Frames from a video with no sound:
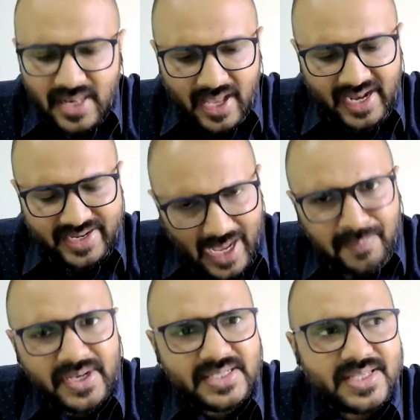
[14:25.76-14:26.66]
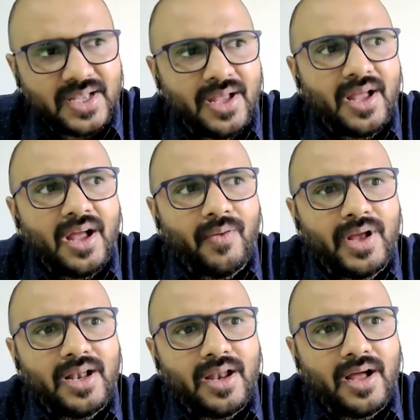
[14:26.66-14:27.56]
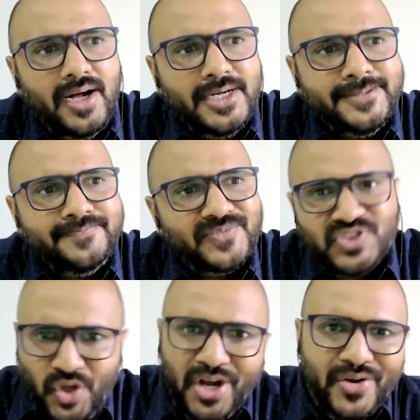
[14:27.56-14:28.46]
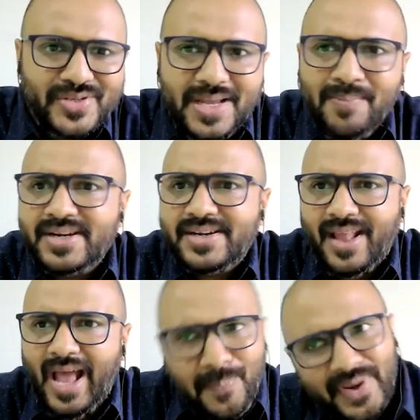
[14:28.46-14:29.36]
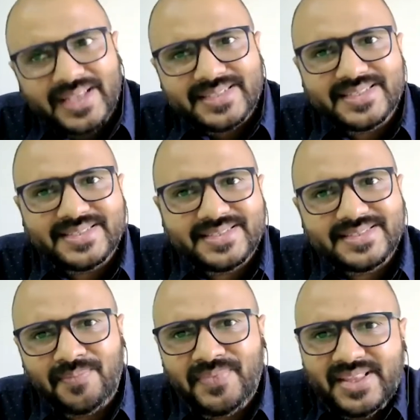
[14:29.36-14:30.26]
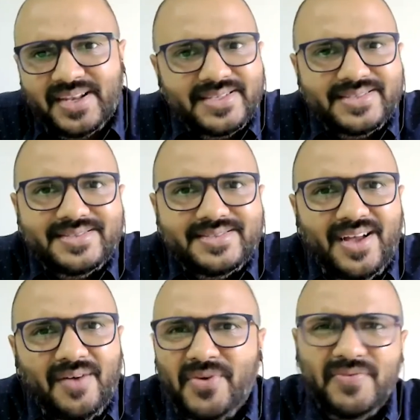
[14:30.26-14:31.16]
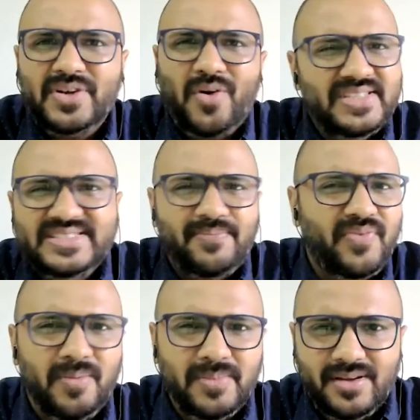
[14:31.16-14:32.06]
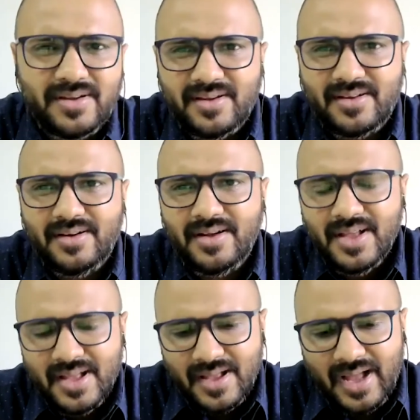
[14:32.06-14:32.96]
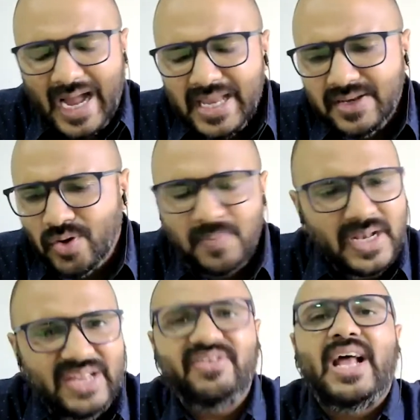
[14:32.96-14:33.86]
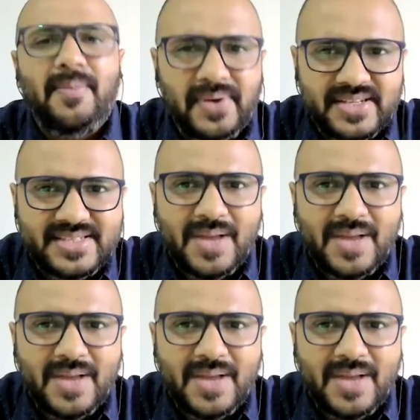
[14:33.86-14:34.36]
And happiness, well, sorry to say, but happiness is something that is a vivid concept for me. I don't believe in happiness.